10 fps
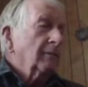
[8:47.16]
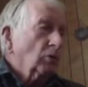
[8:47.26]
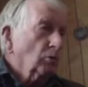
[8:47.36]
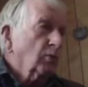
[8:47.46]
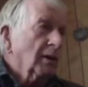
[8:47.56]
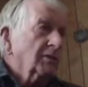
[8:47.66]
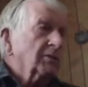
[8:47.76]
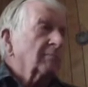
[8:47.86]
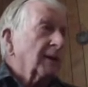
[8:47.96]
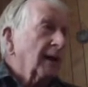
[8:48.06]
good ones
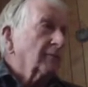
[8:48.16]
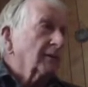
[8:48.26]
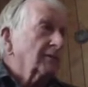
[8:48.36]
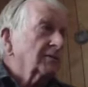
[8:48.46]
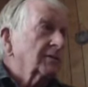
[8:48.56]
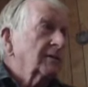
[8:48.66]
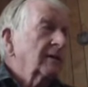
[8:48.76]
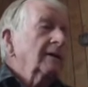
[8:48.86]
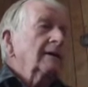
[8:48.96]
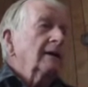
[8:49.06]
and bad ones.
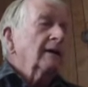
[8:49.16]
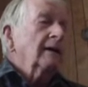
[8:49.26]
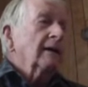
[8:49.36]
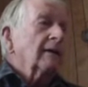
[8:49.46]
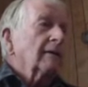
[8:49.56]
And